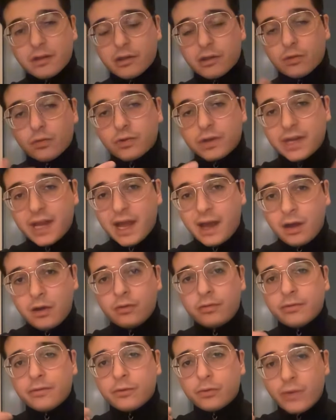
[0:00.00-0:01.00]
So
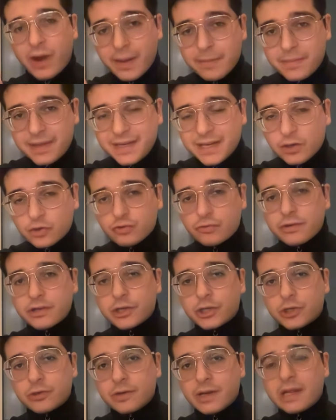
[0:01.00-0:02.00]
now the rabbinic
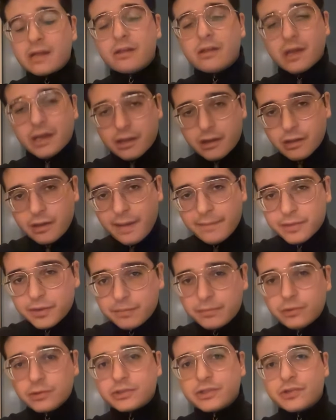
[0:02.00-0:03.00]
tradition is
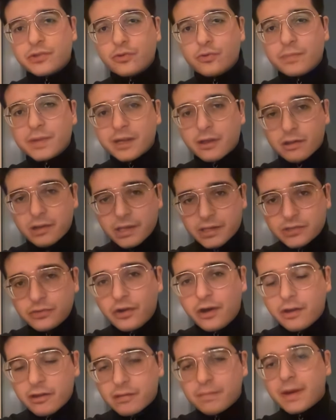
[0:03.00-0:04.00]
acceptable to you because it
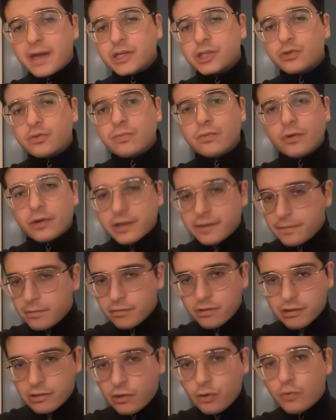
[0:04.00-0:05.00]
does match your book and
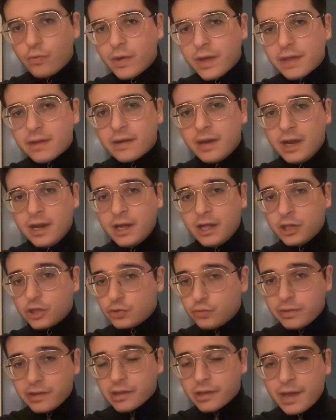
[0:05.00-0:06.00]
there's no way
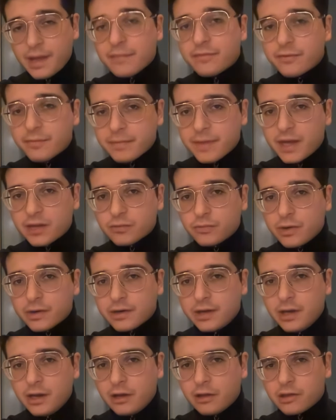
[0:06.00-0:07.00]
to escape from that
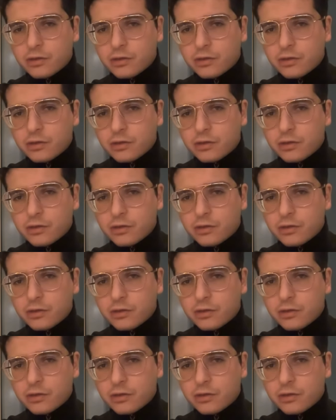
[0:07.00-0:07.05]
one.